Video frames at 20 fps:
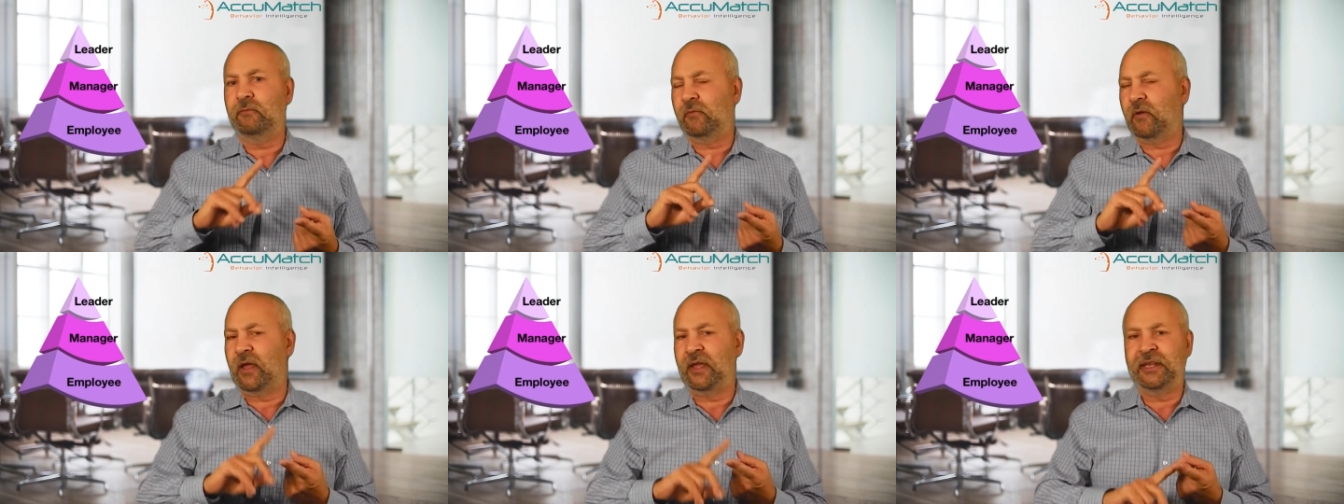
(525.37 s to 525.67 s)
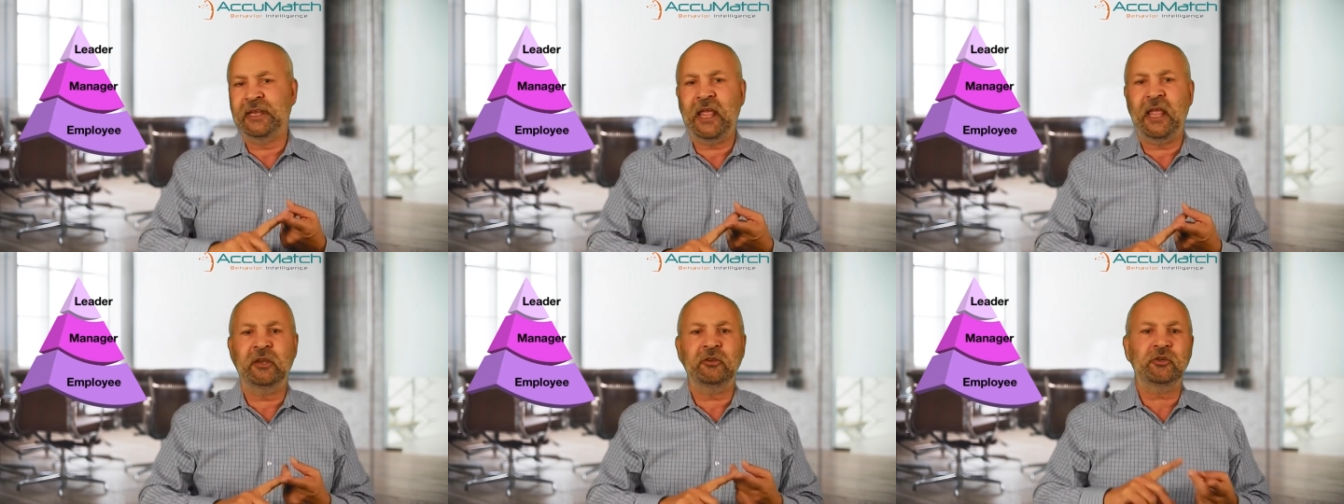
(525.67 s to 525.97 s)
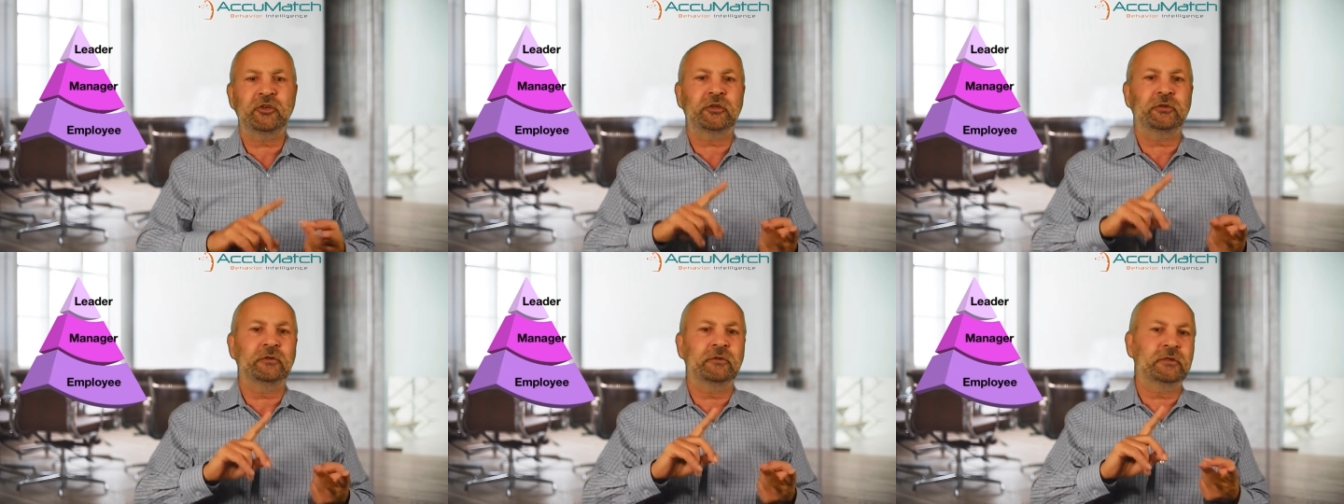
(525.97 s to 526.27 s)

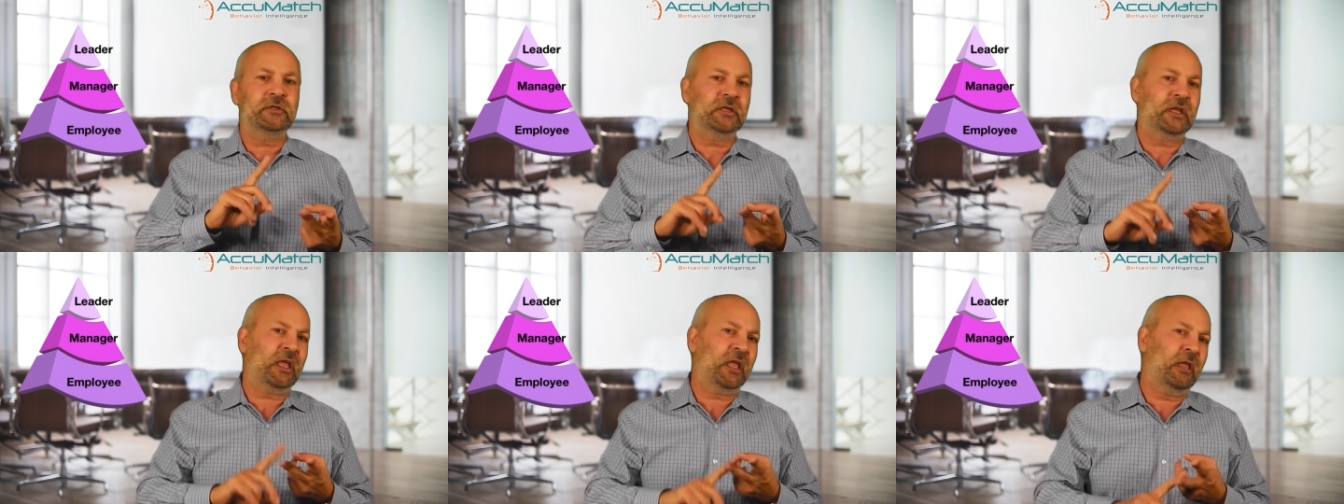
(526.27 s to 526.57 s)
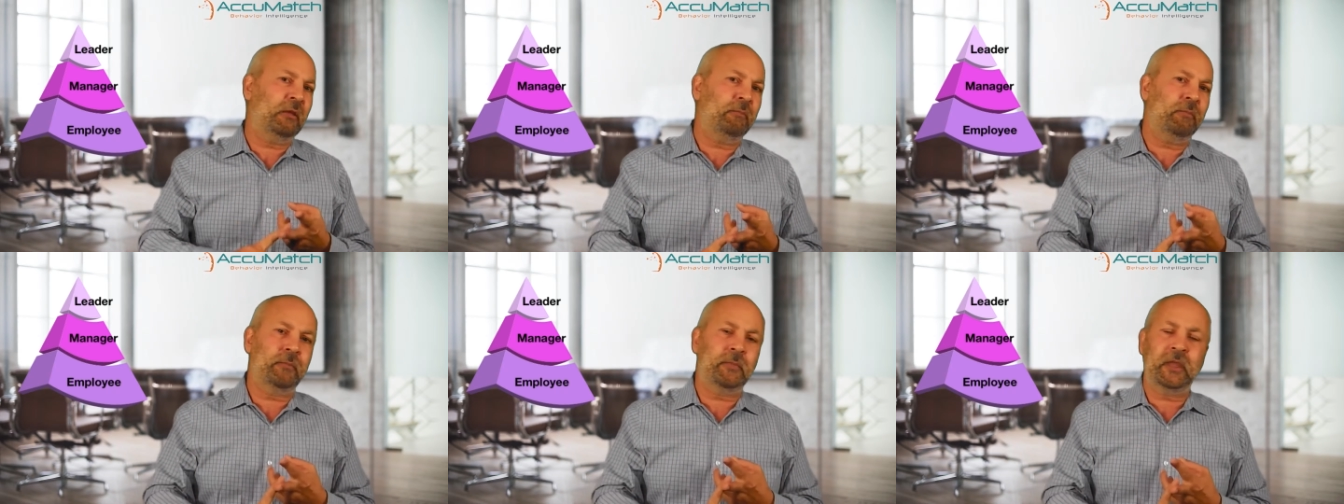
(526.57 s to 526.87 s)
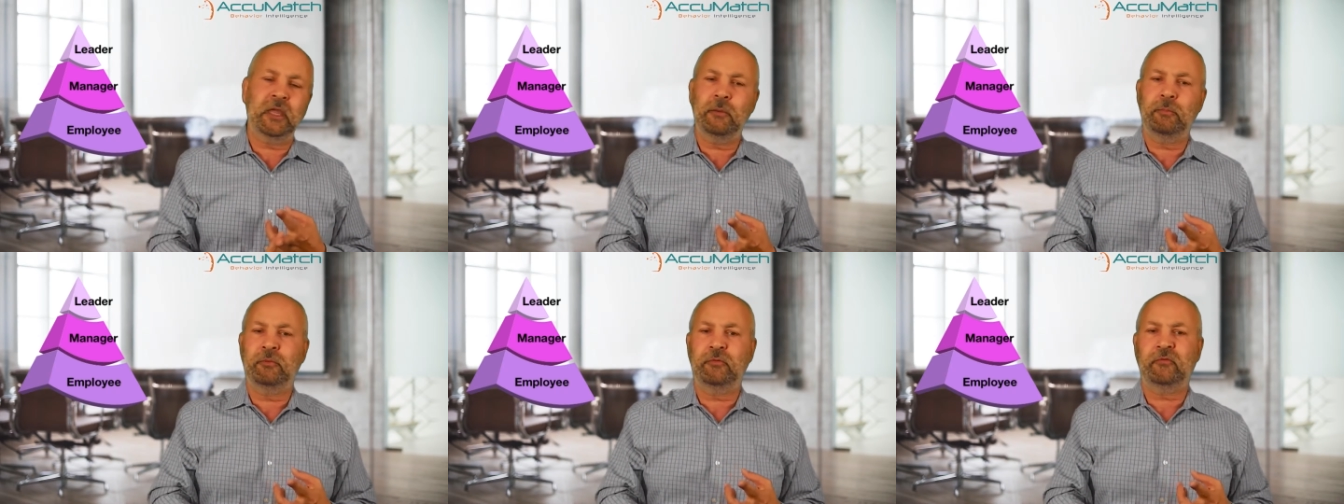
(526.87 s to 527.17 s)
financials,
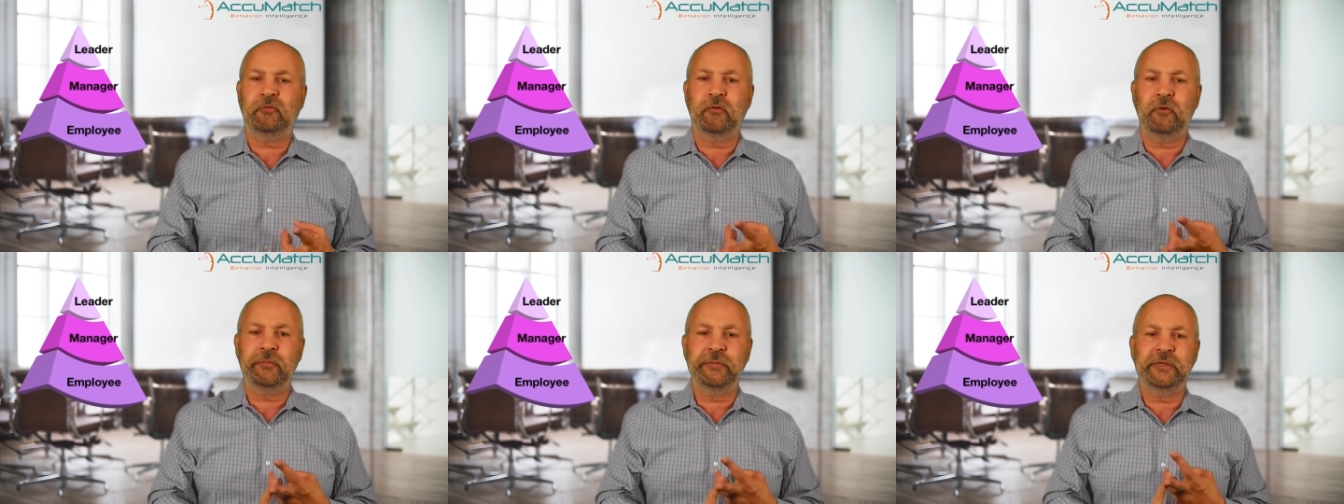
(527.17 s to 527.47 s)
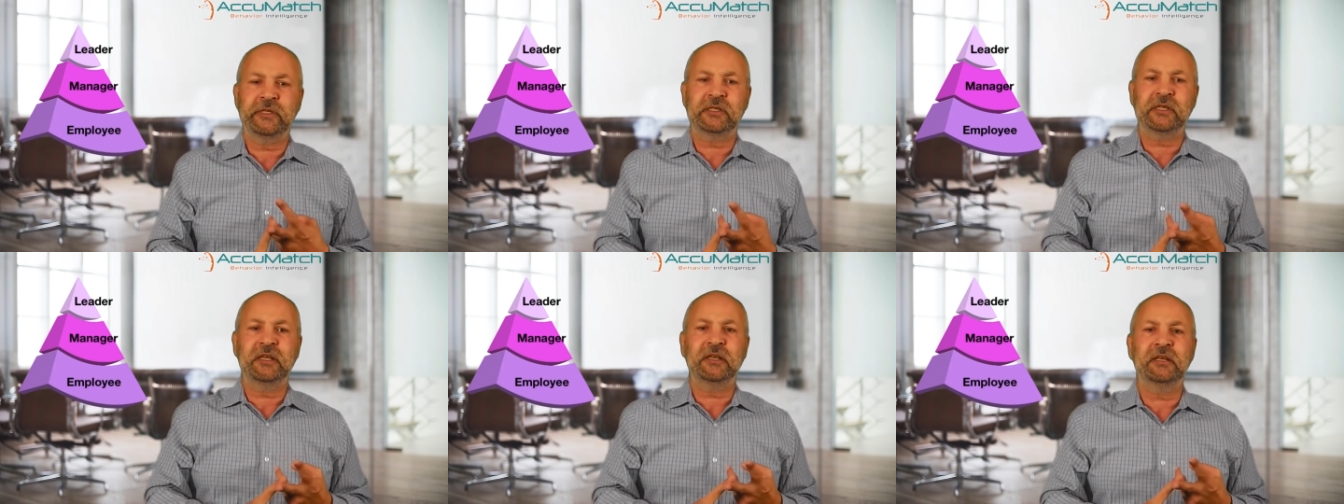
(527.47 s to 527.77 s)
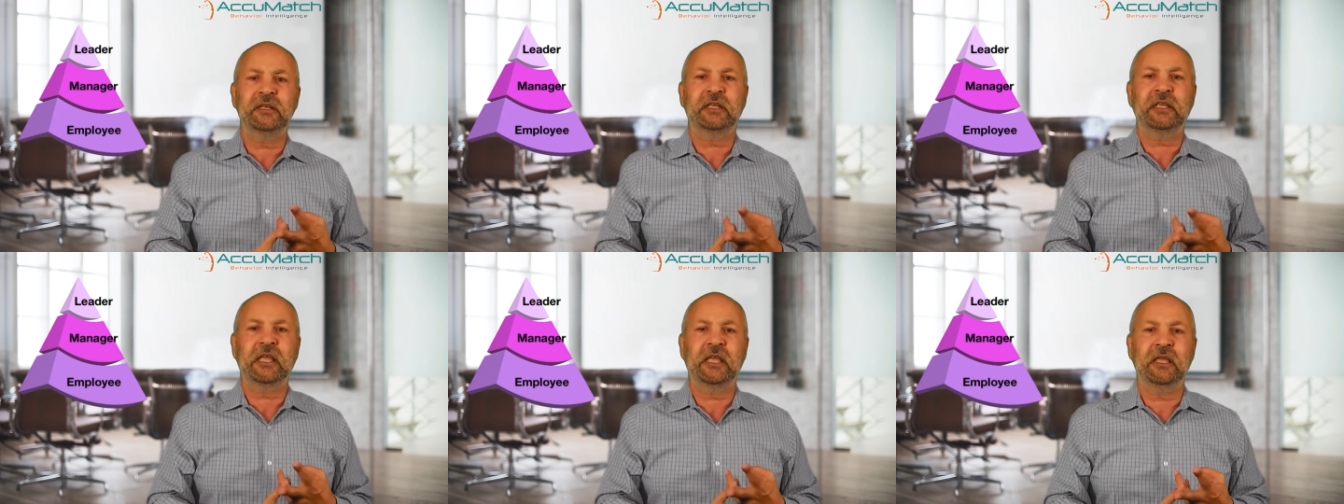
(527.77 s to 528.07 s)
key performance
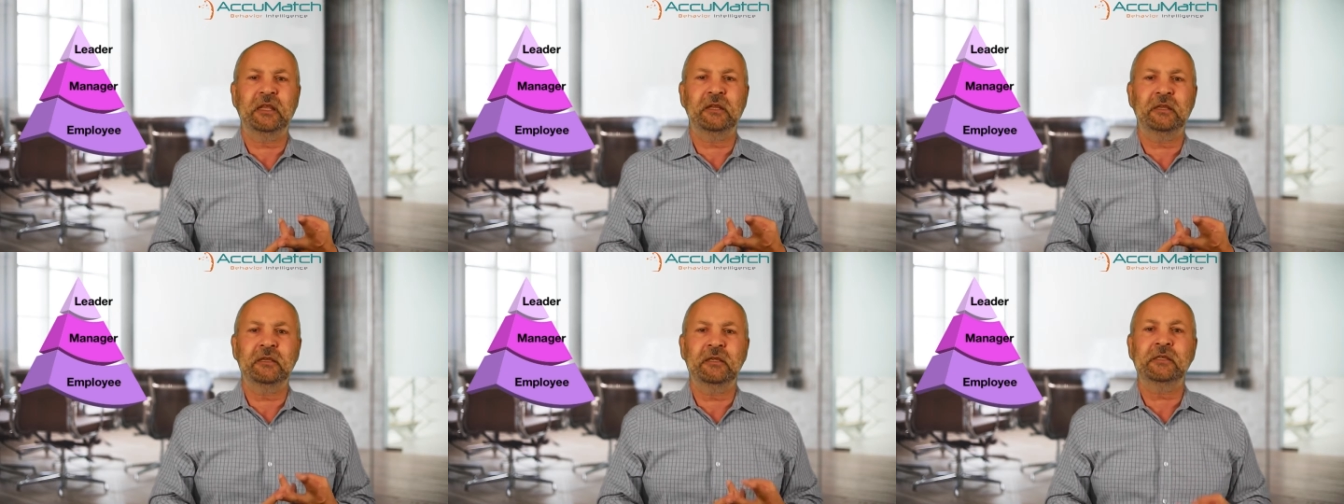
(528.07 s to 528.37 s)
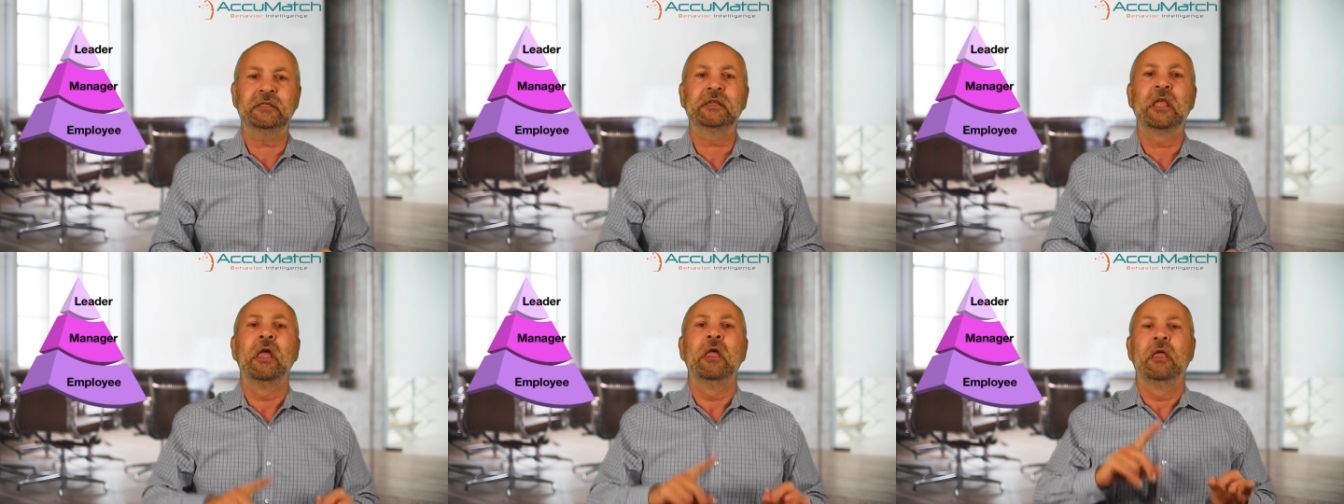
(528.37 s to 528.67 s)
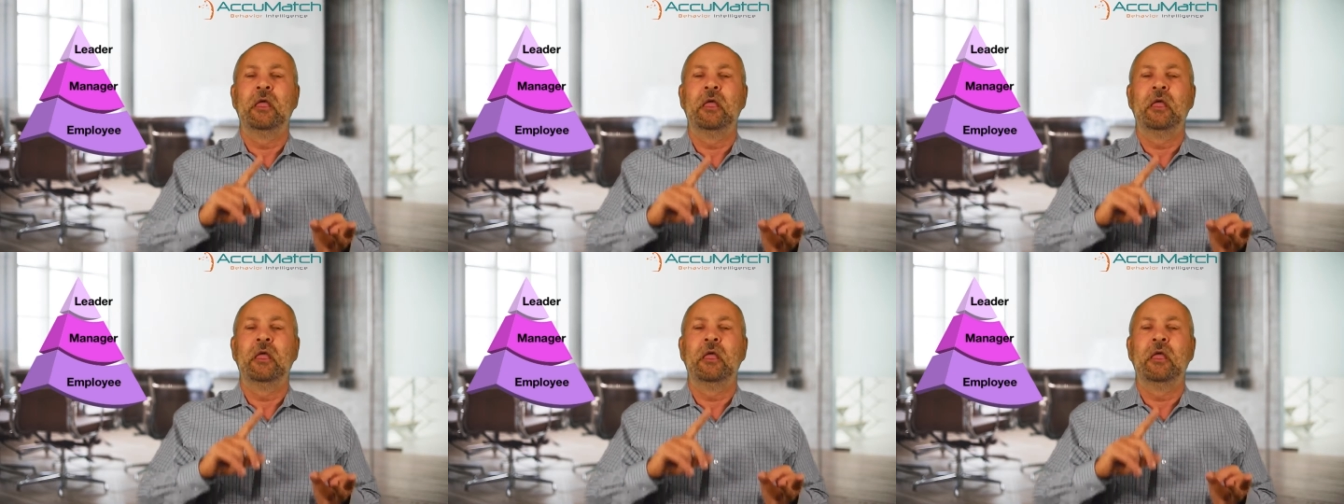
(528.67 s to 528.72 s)
indicators,